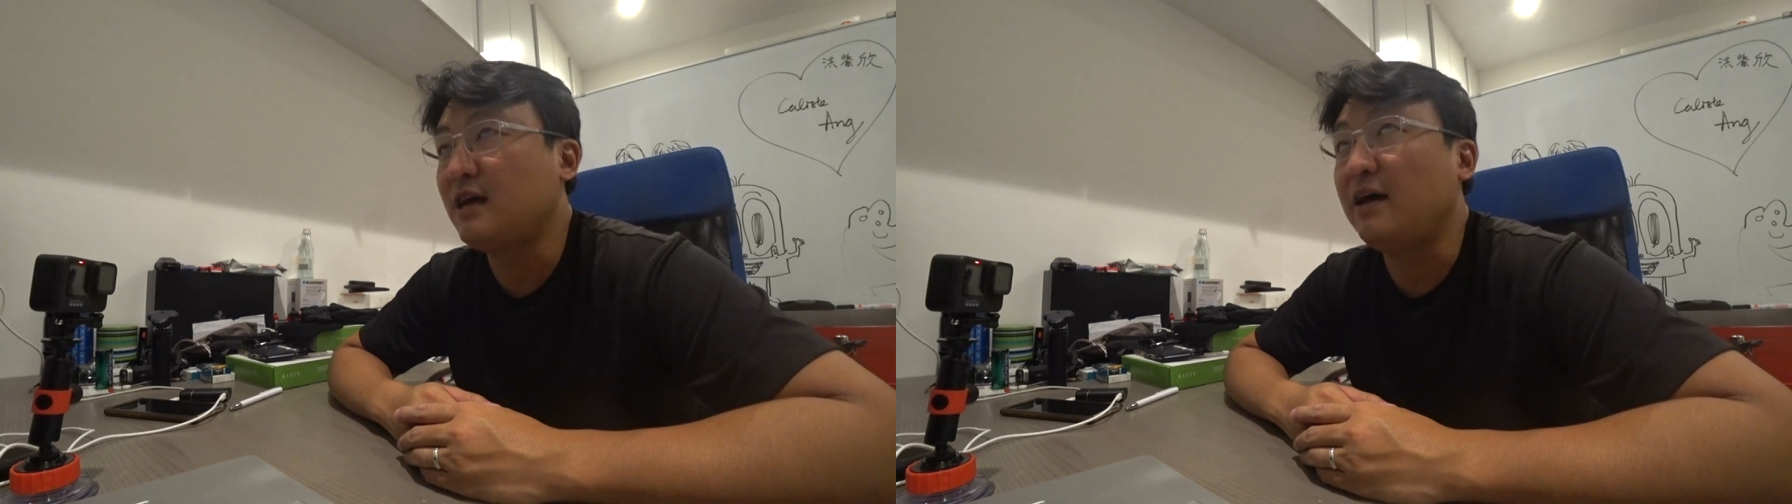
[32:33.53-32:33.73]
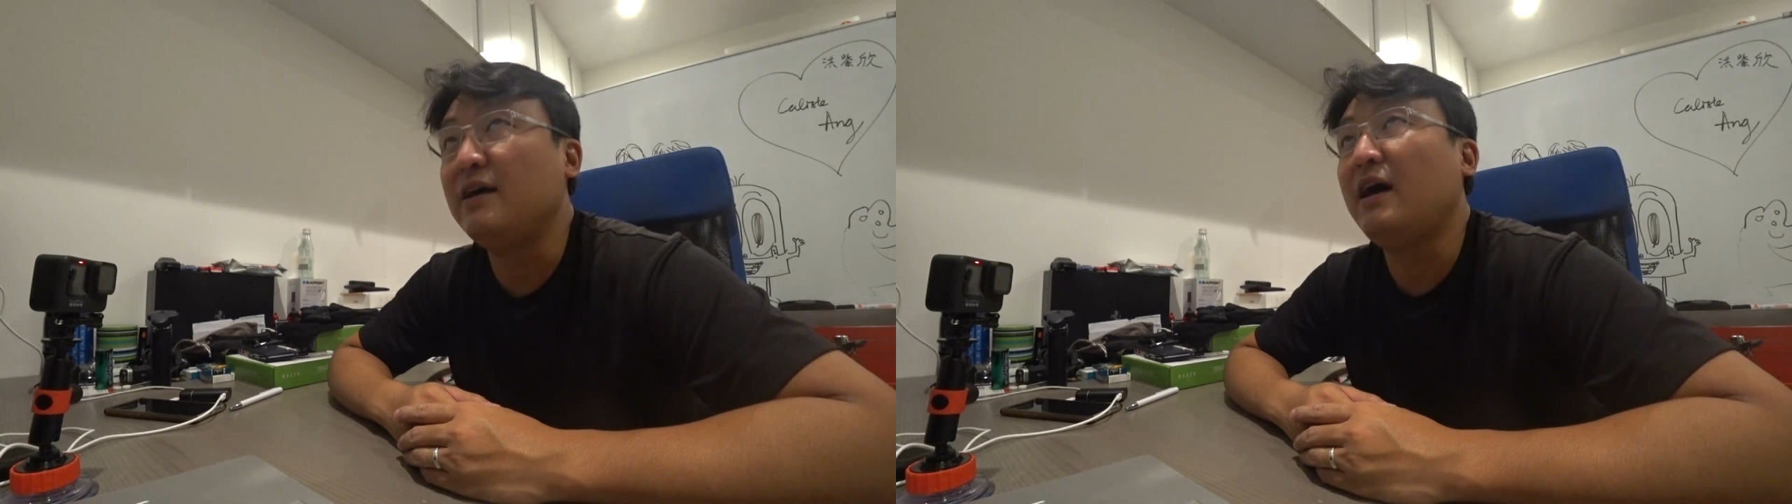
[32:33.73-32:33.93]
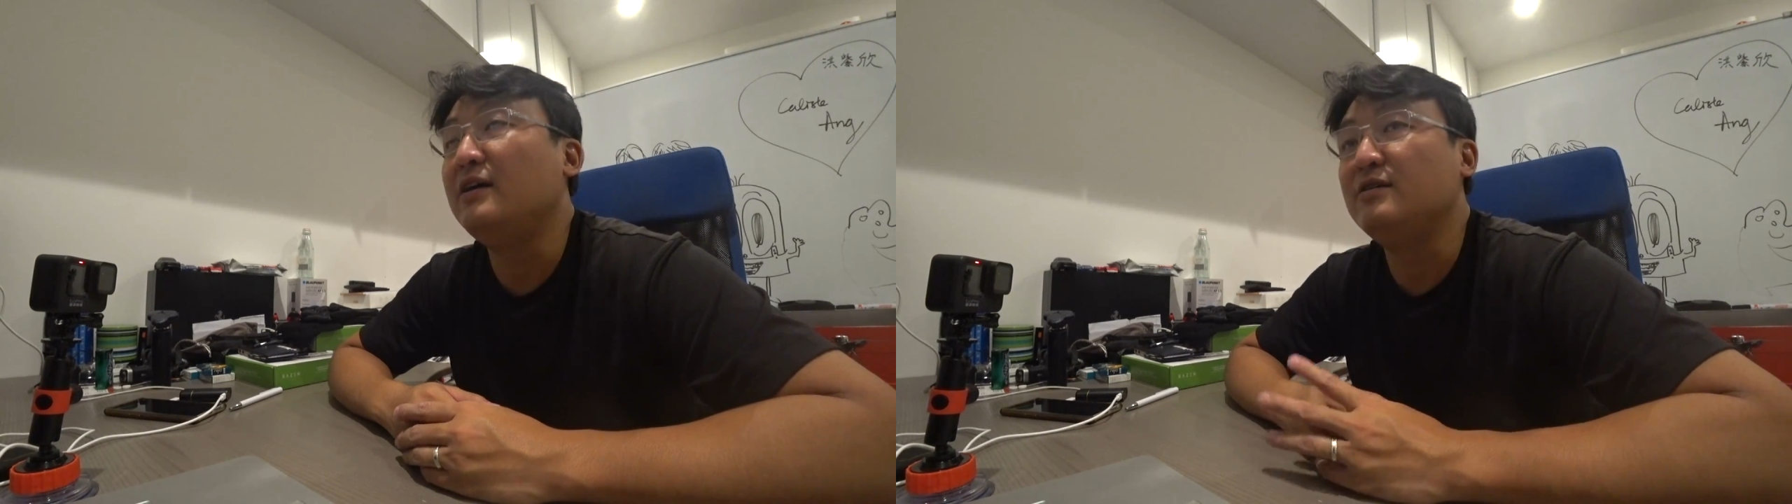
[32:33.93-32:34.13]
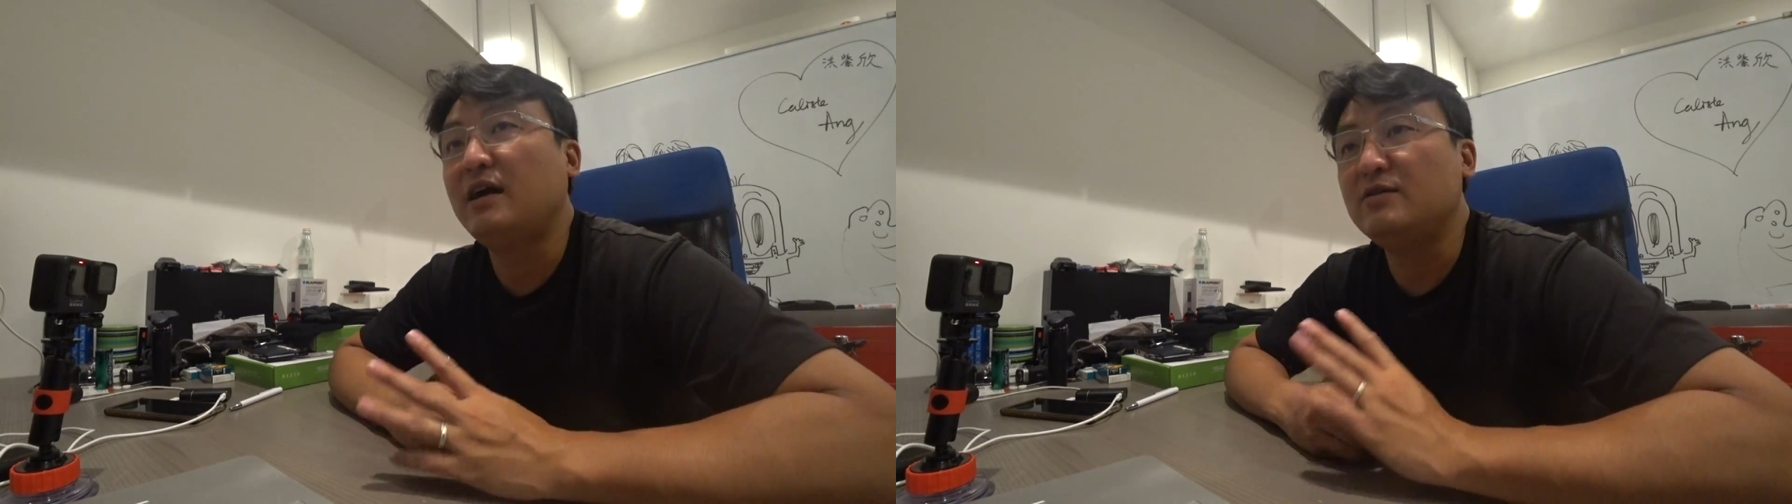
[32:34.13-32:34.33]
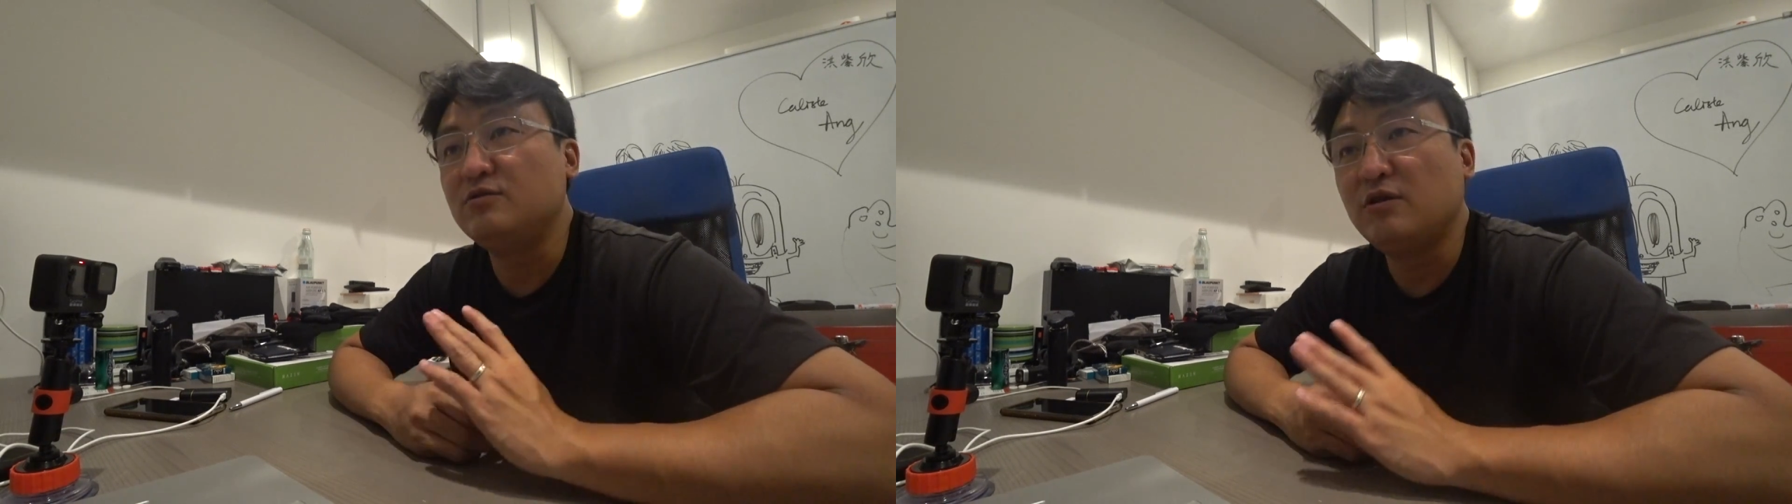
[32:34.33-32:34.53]
I
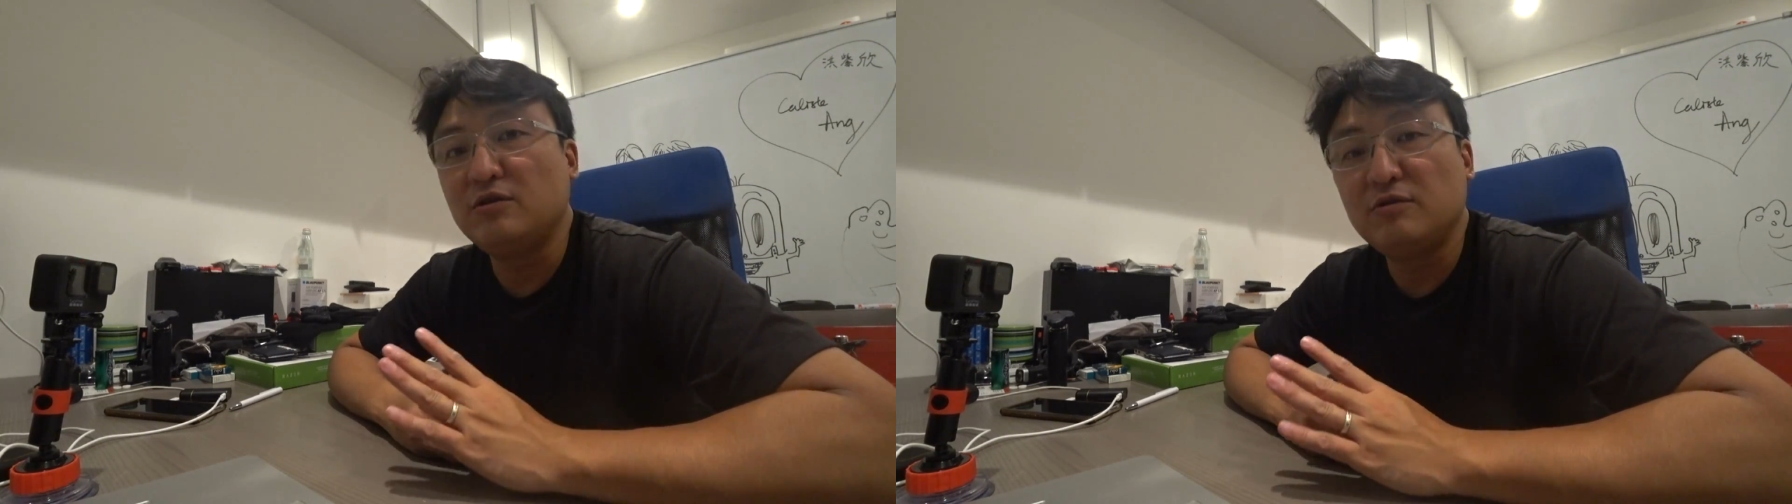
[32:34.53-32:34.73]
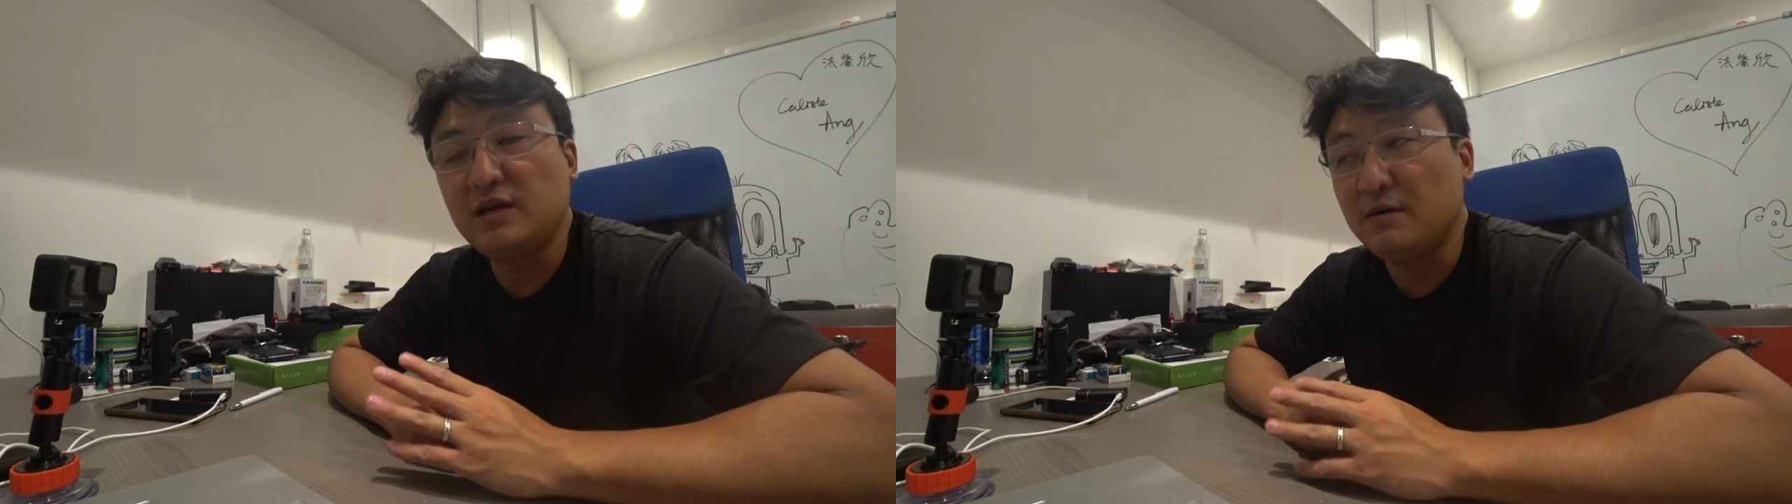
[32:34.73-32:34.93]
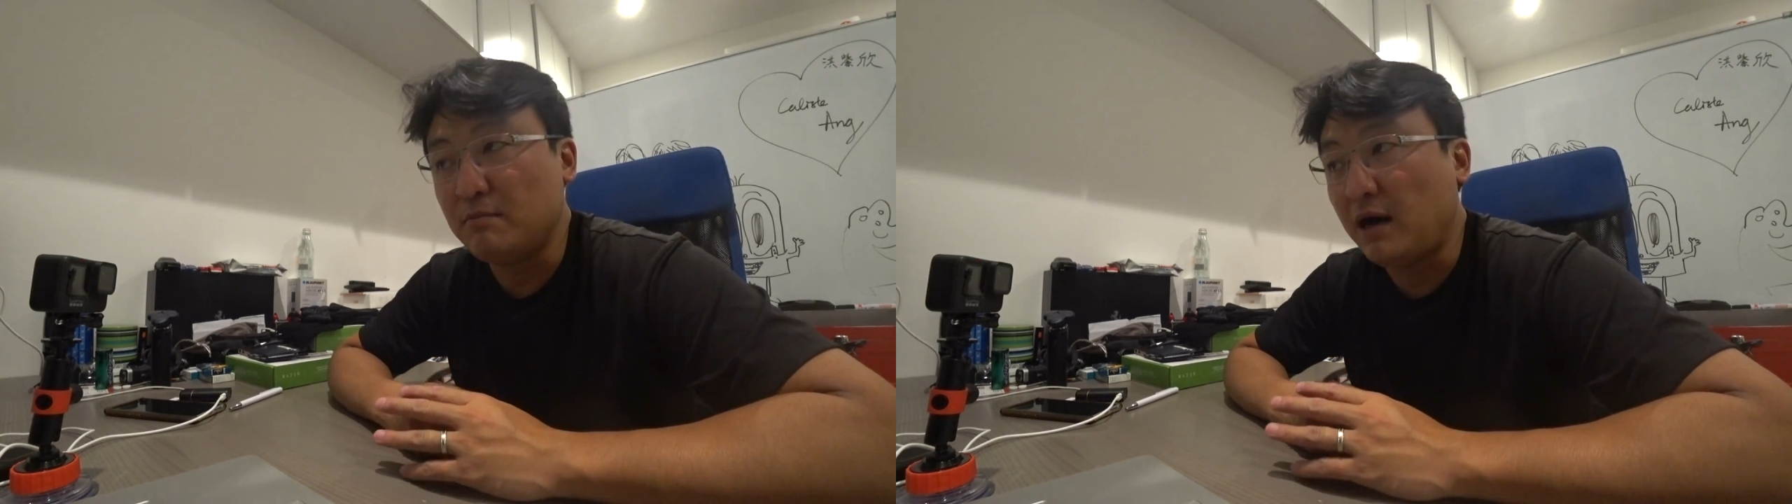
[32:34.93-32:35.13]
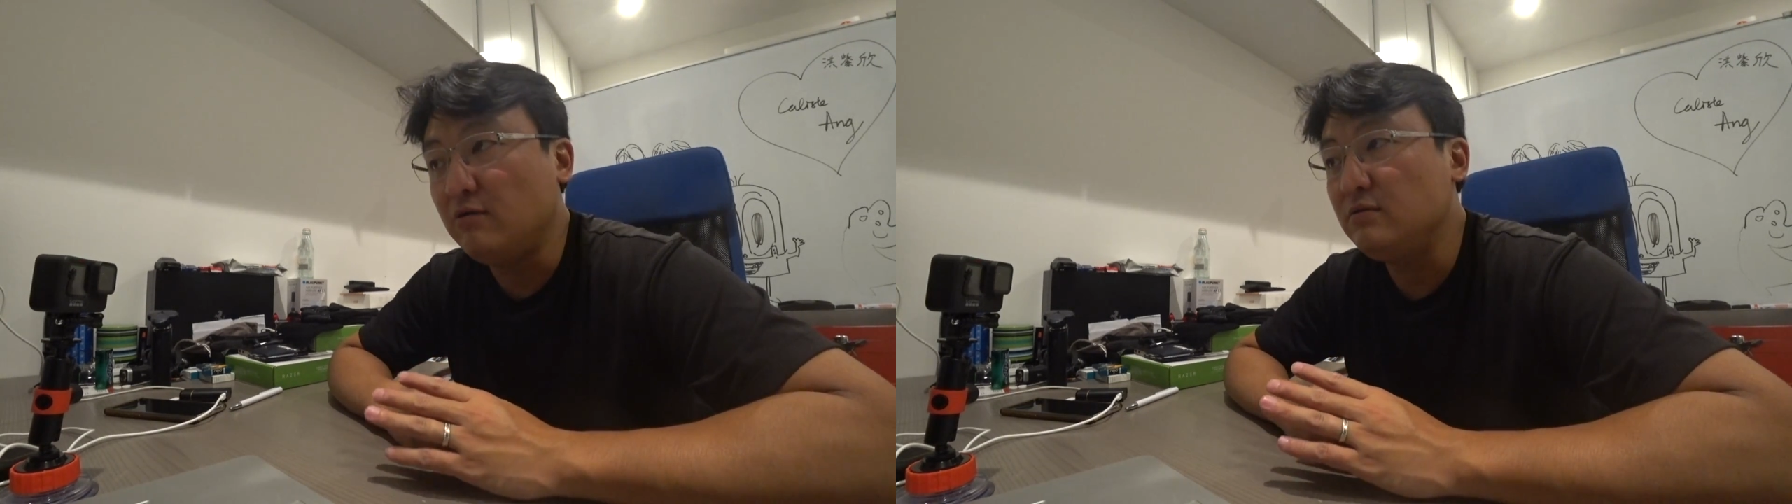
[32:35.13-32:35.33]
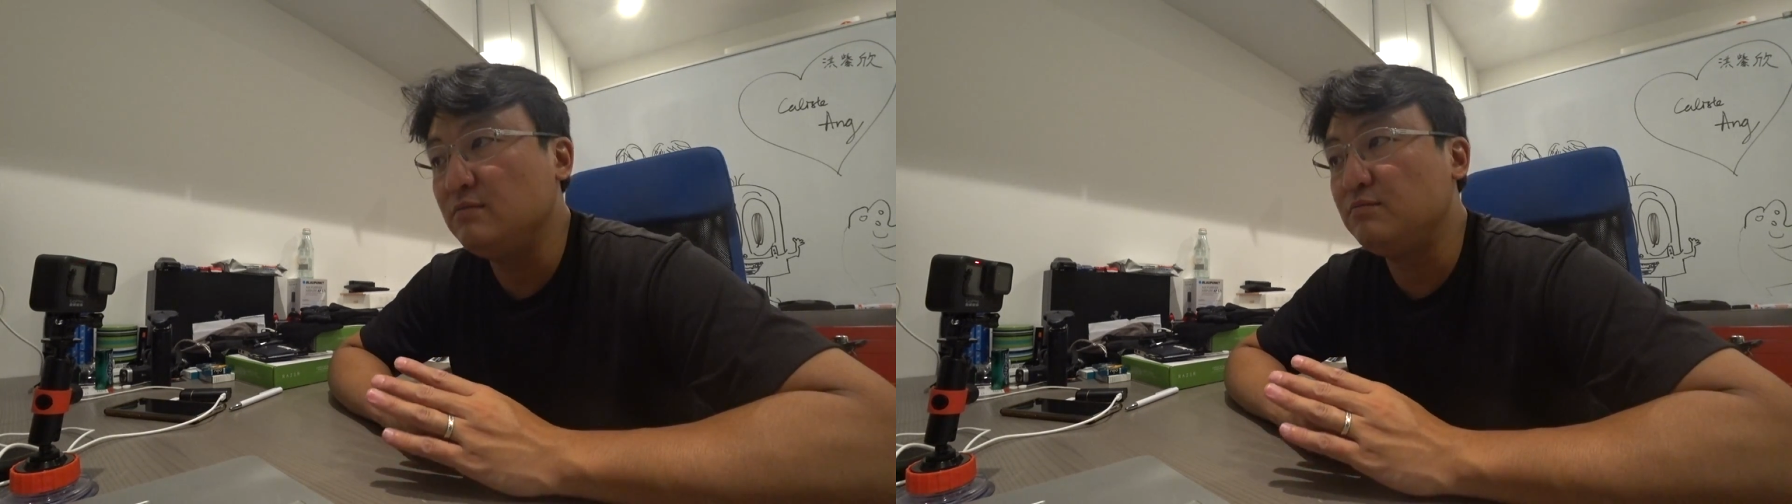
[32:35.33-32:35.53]
do not know the amount